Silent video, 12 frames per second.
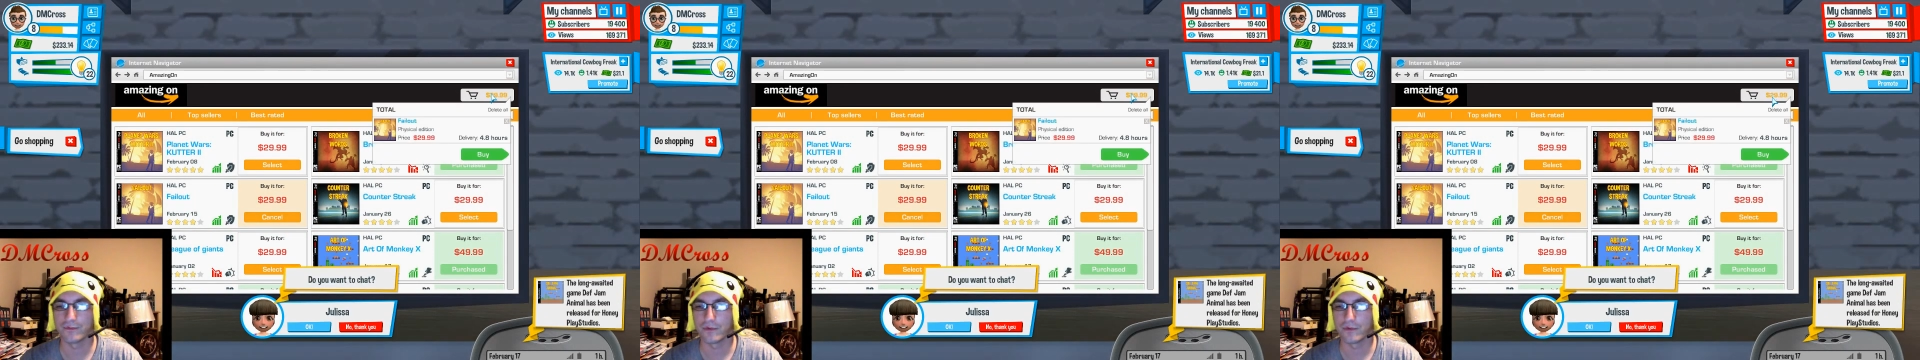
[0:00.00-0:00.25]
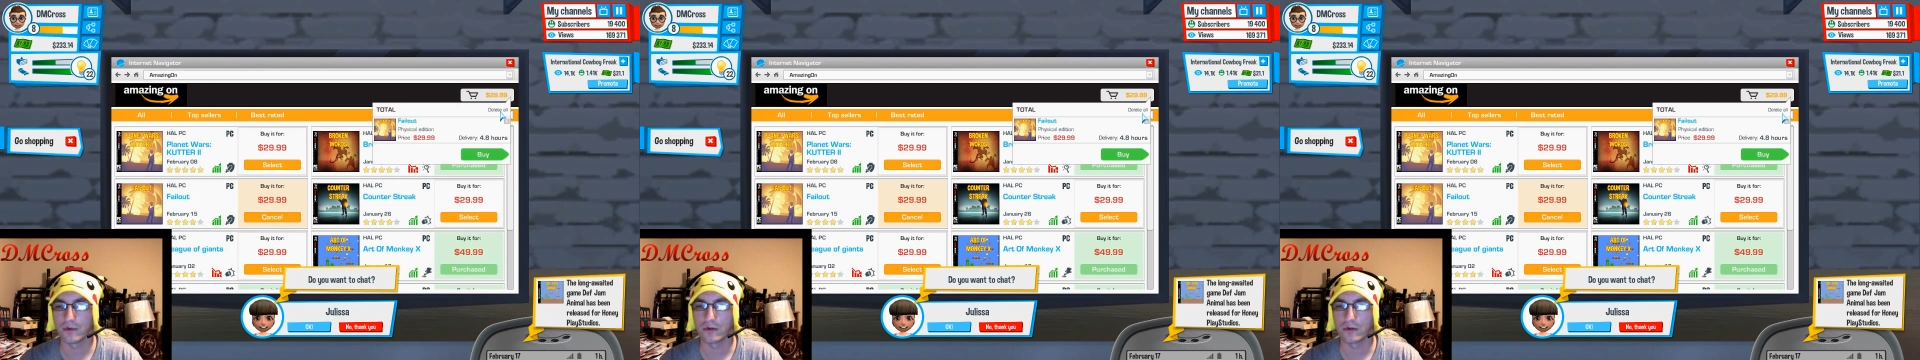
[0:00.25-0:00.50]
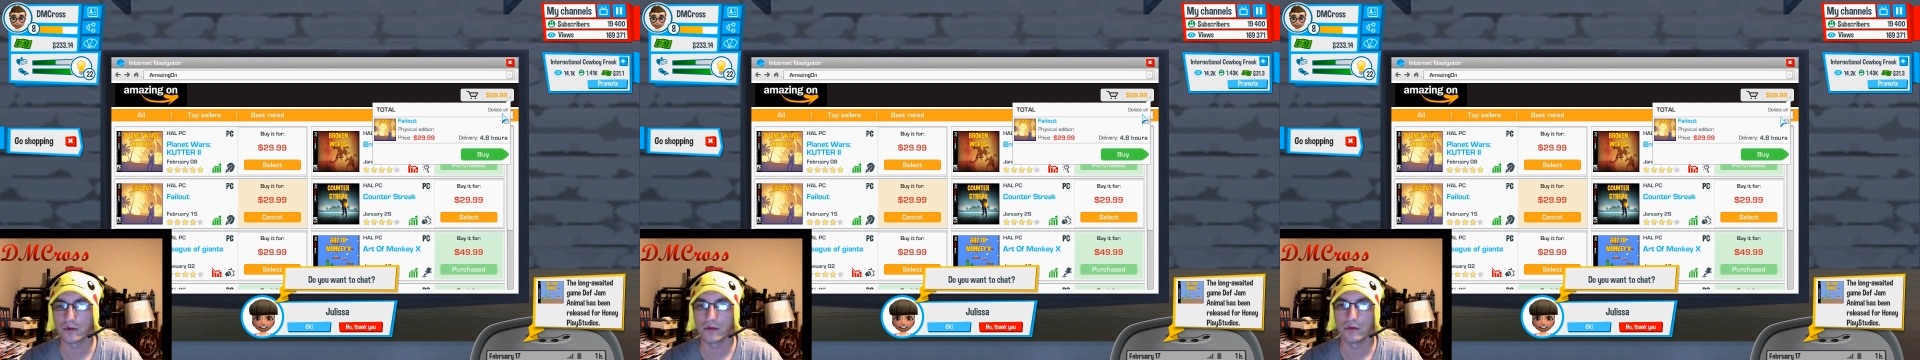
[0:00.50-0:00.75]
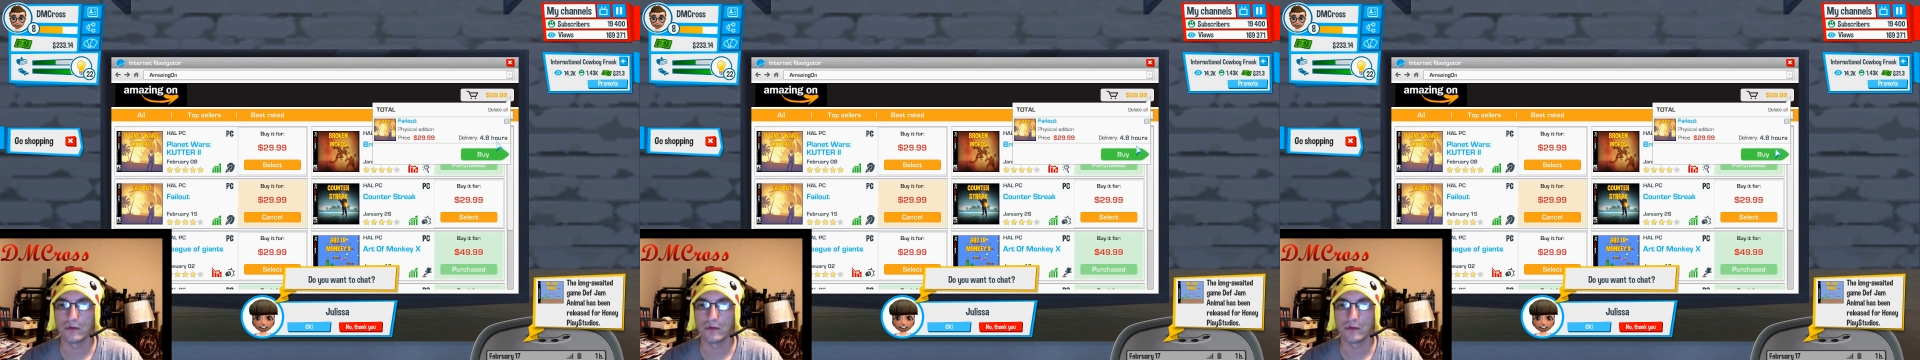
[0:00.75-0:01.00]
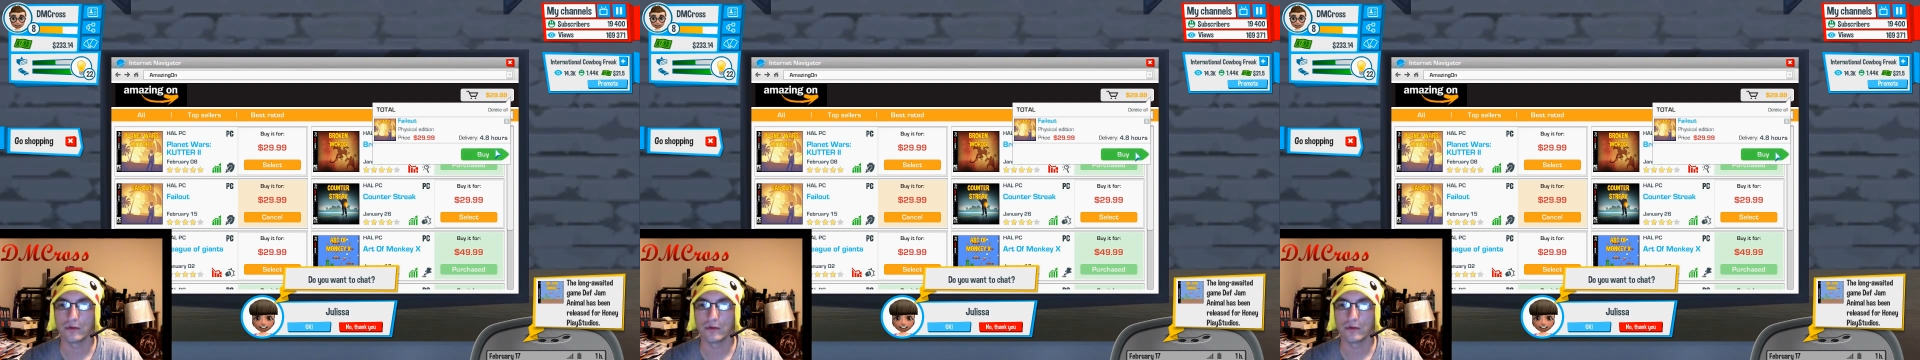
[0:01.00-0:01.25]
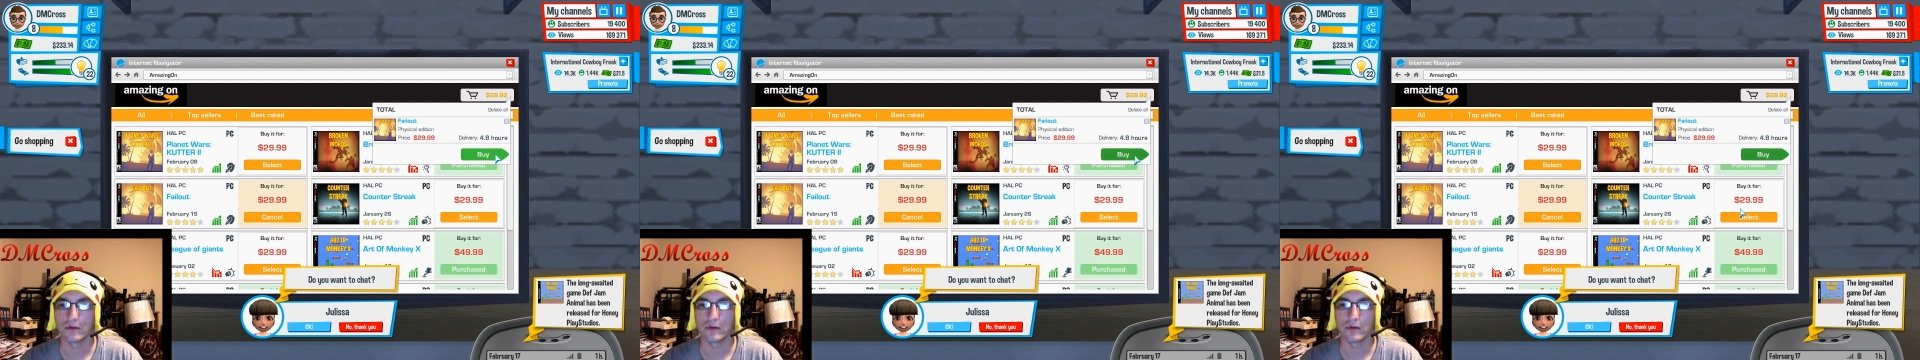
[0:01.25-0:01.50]

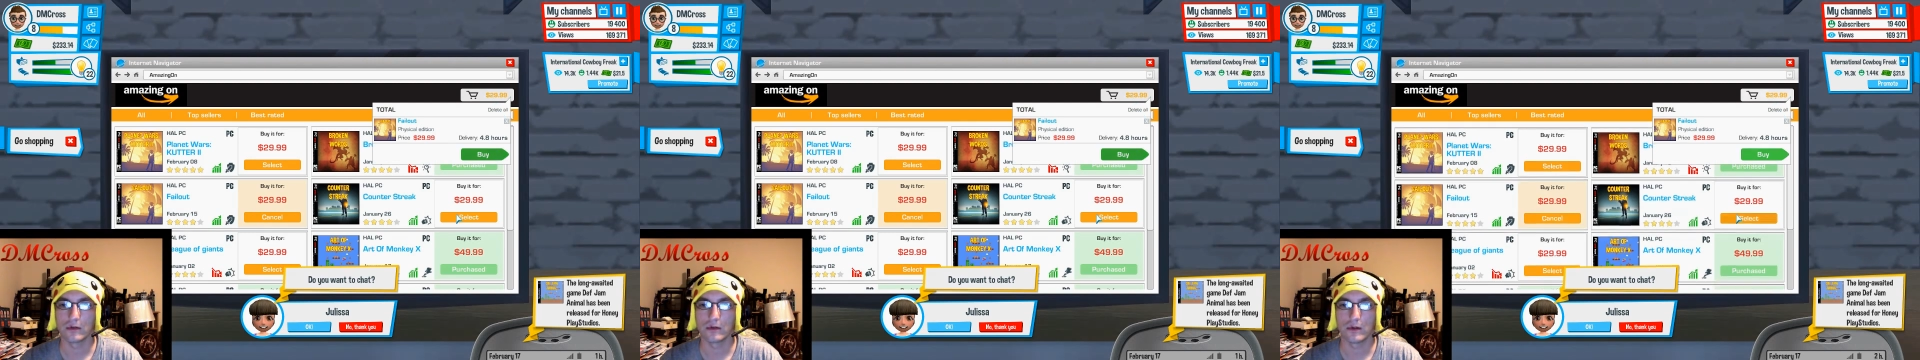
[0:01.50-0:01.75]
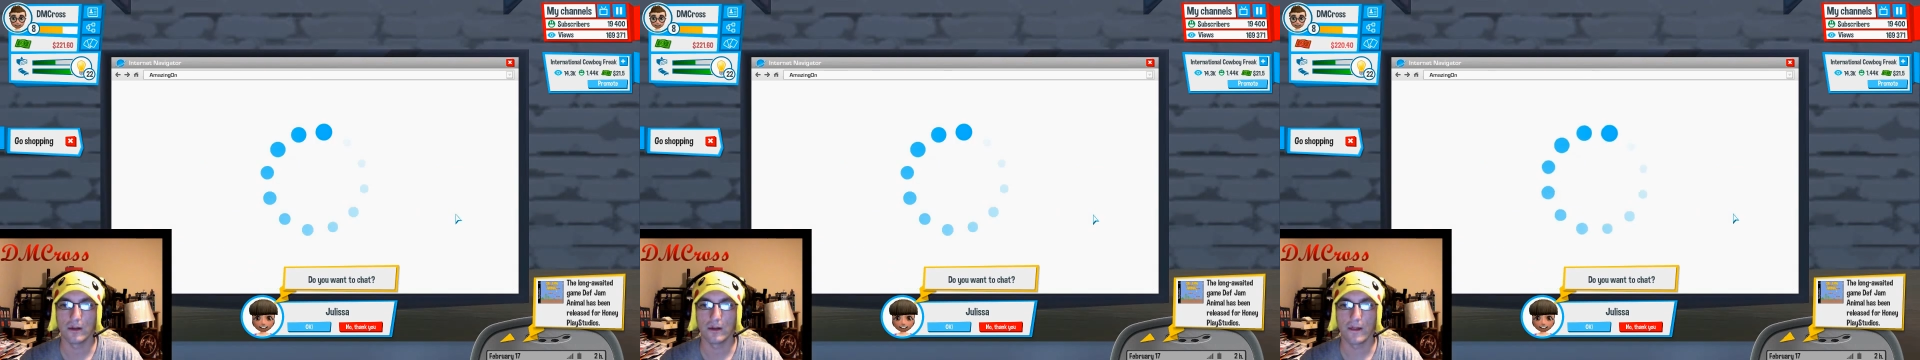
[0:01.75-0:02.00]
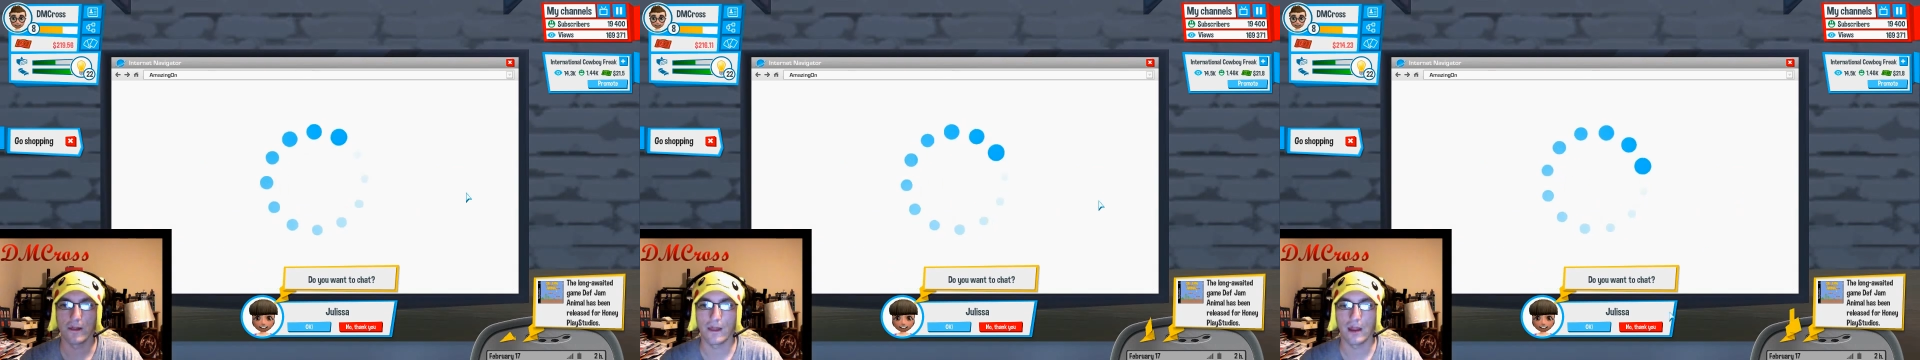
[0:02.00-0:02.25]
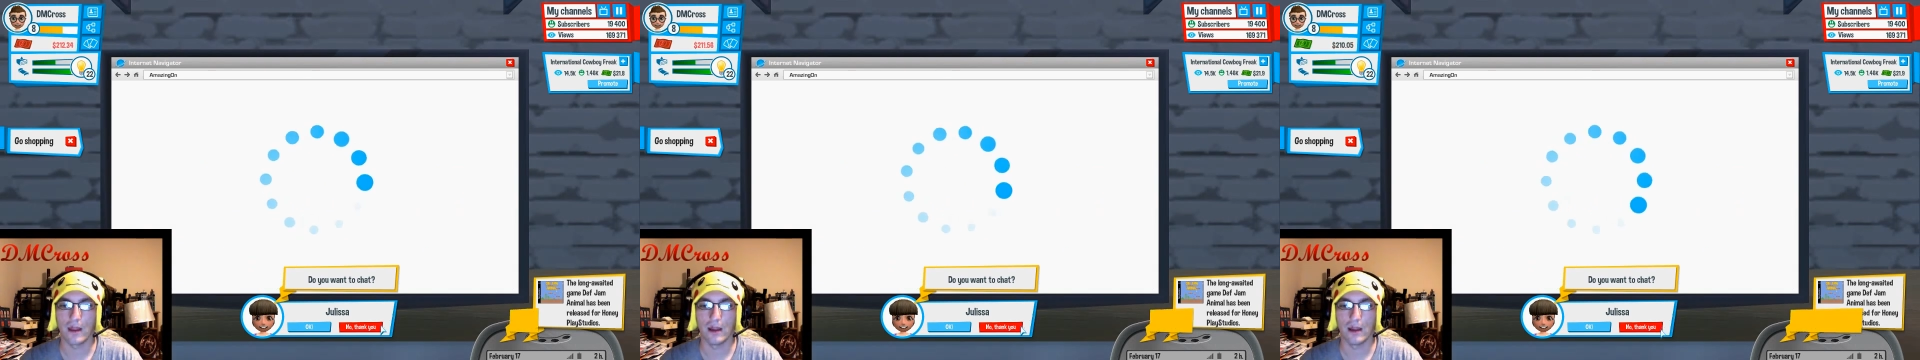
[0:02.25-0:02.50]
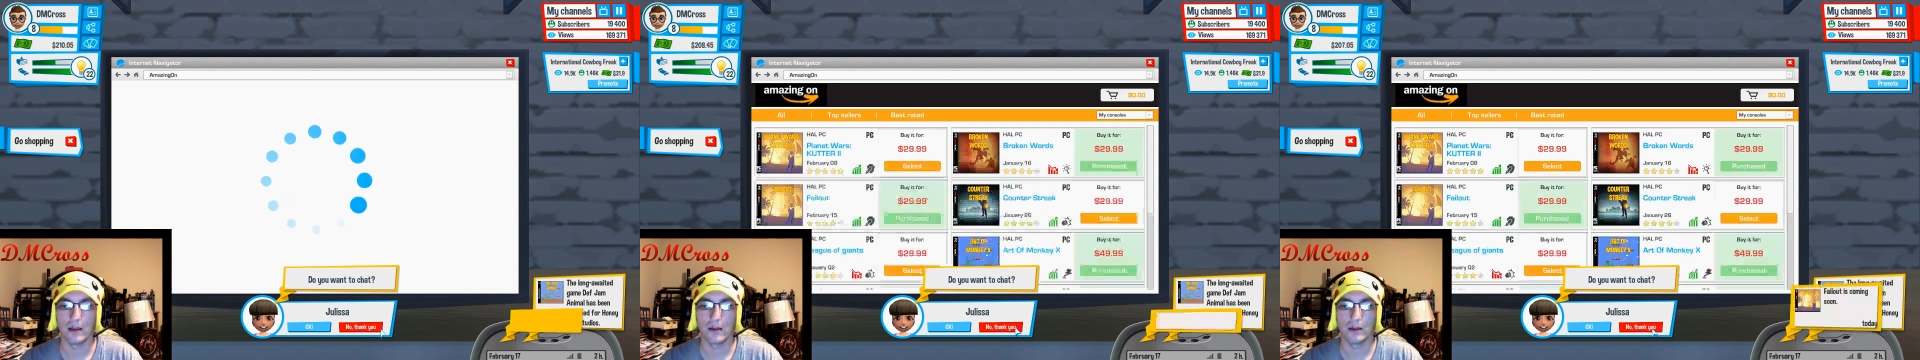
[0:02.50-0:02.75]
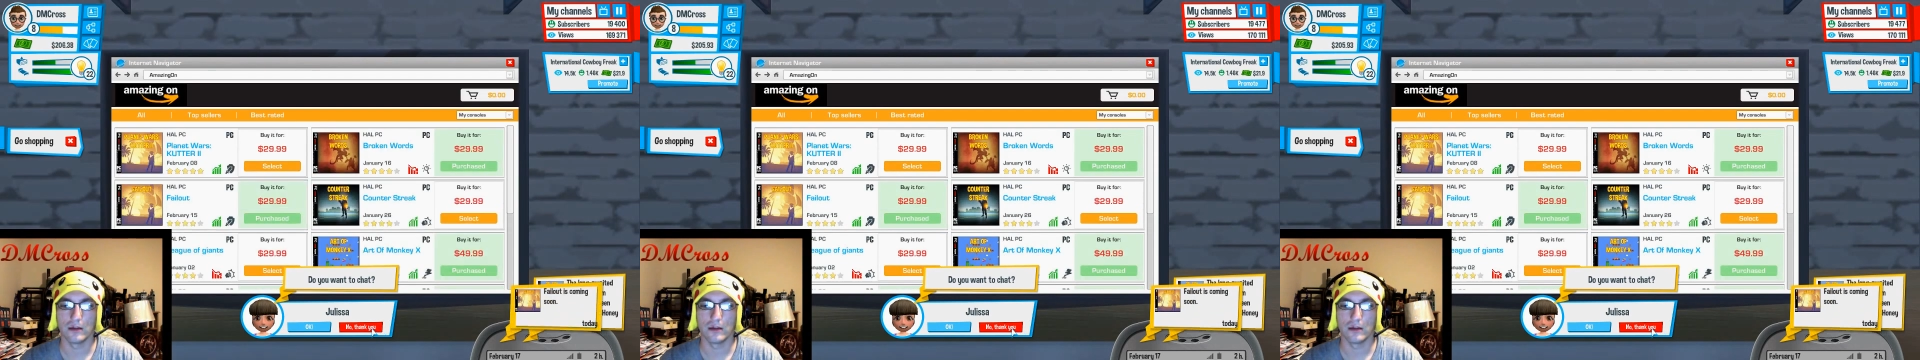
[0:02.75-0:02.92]
[no speech]